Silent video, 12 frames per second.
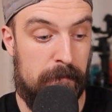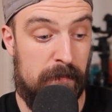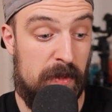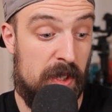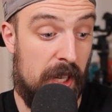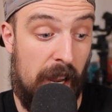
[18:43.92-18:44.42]

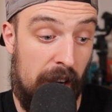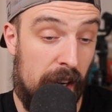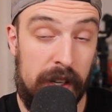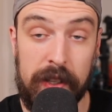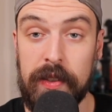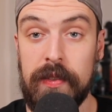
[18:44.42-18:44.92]

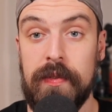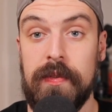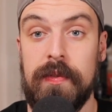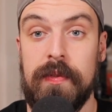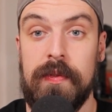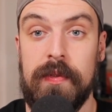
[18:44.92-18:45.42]
scared,
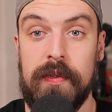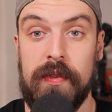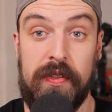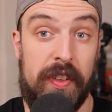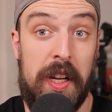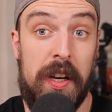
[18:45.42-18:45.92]

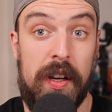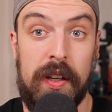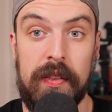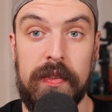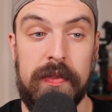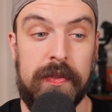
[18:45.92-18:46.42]

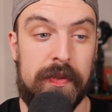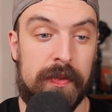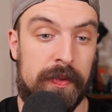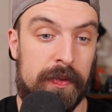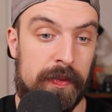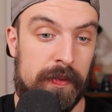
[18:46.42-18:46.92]
fear,
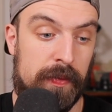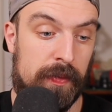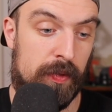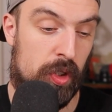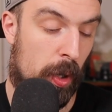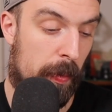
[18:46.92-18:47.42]

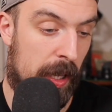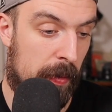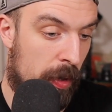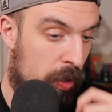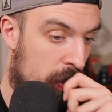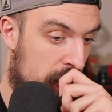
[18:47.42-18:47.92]
so many
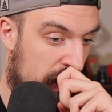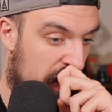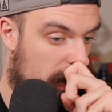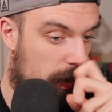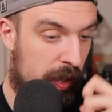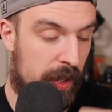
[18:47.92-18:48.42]
emotions that
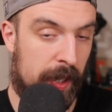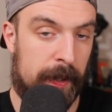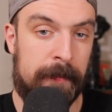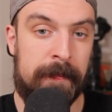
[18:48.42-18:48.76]
go with it.